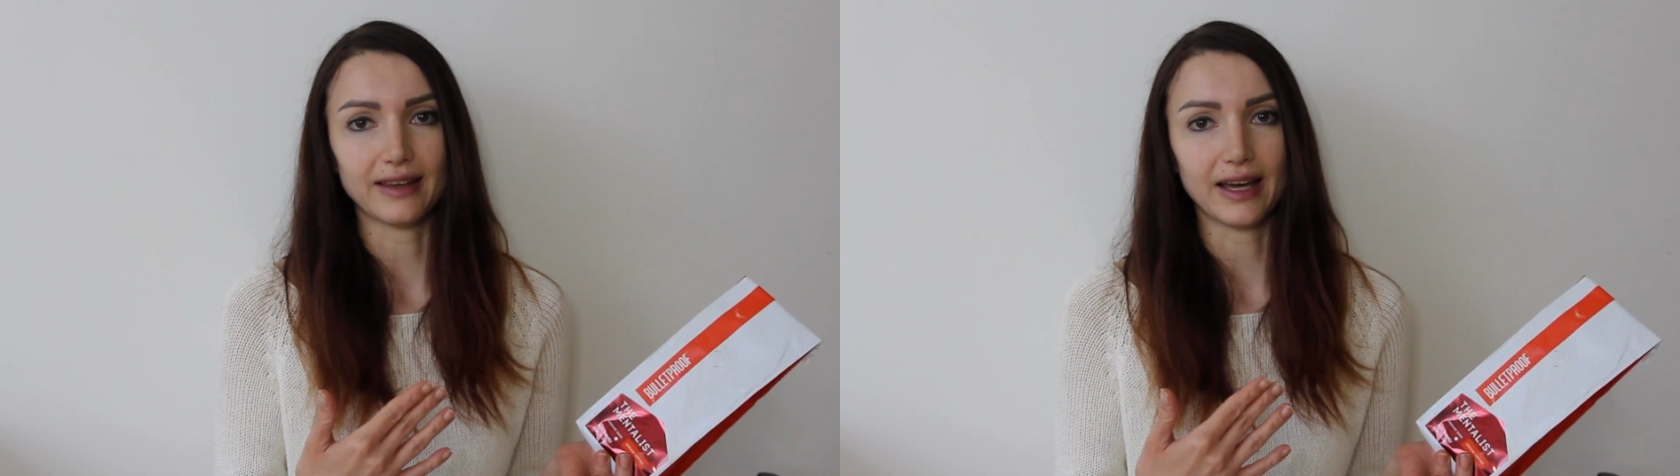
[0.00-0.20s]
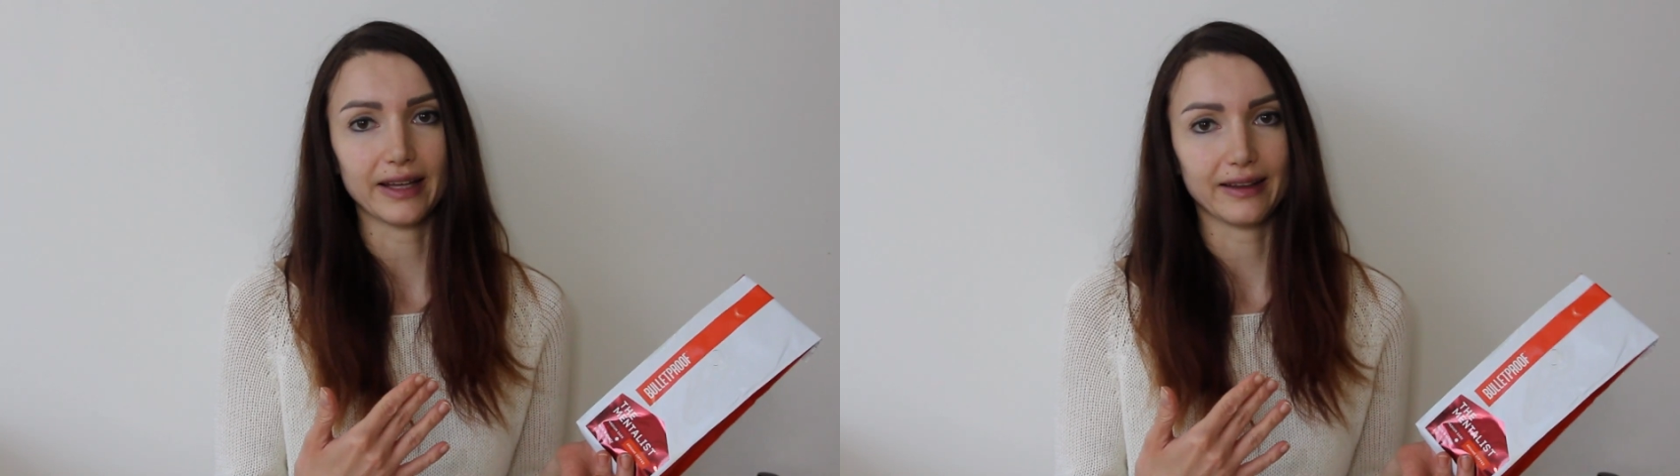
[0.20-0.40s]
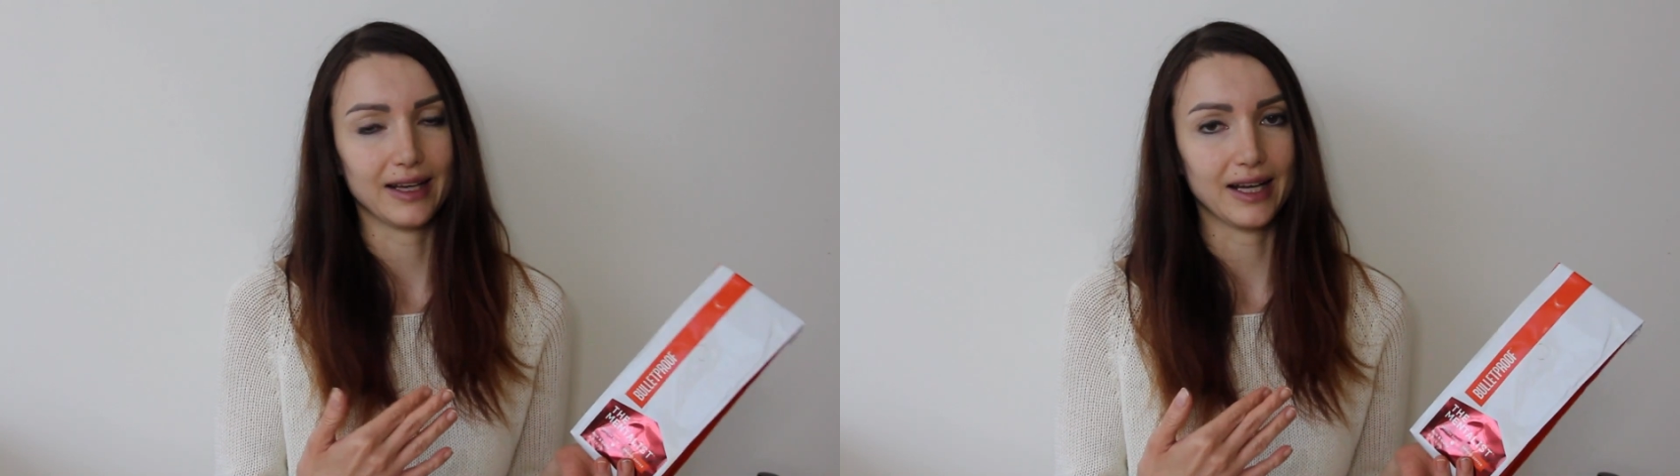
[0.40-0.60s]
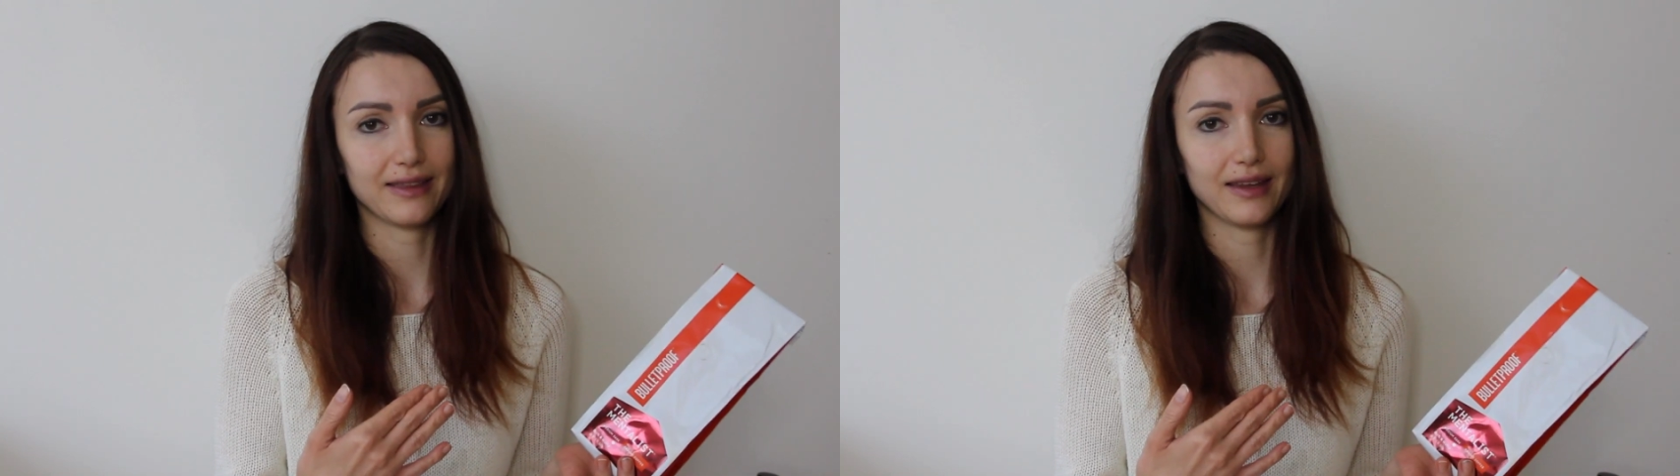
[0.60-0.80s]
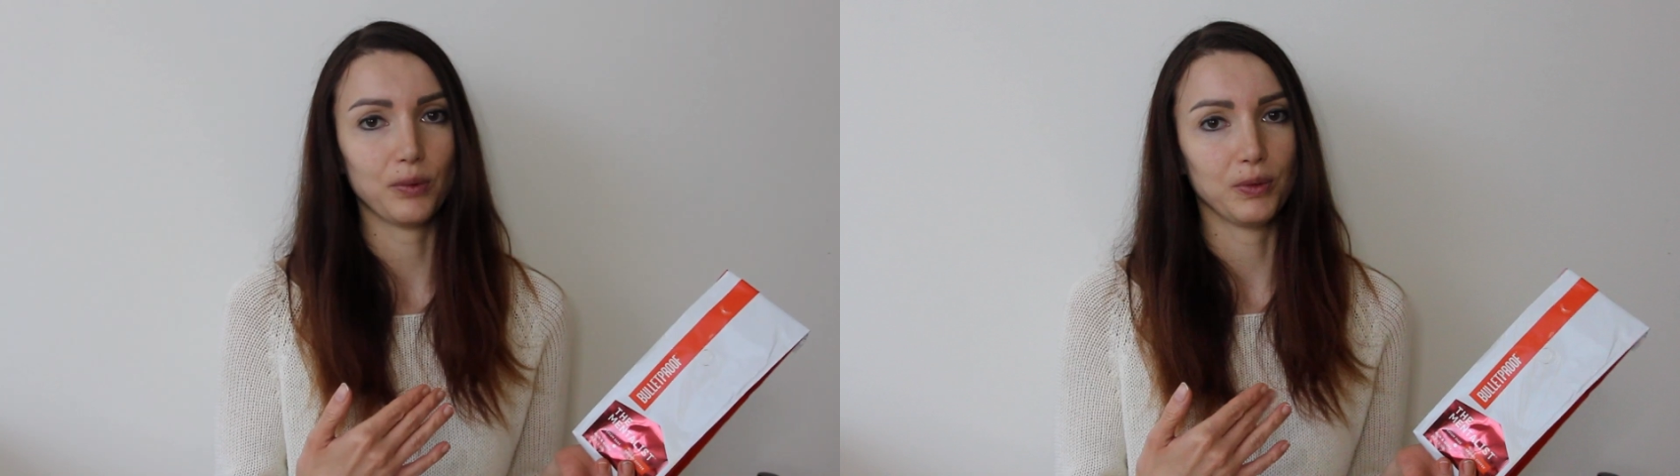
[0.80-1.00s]
that, and I
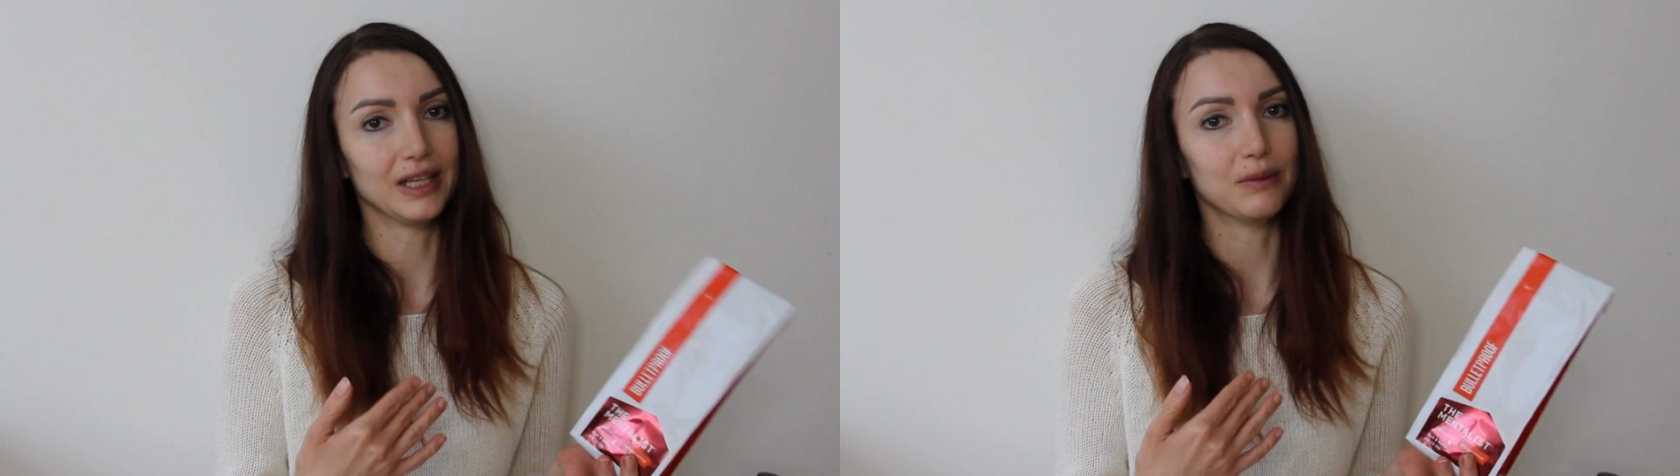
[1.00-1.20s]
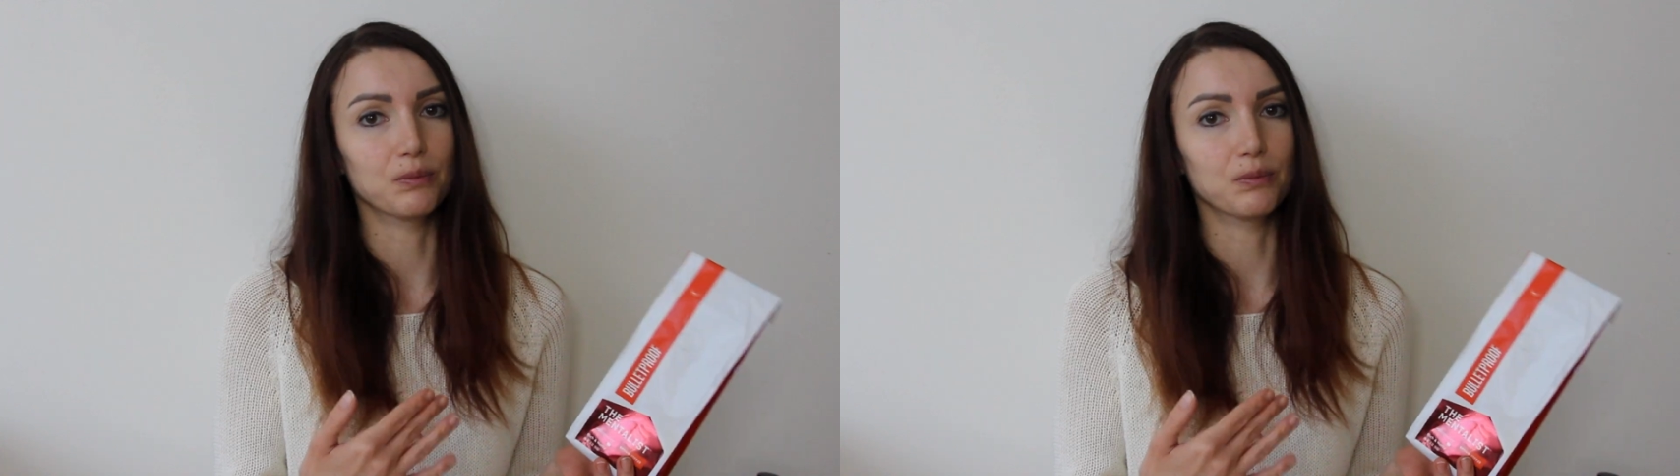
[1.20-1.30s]
think we need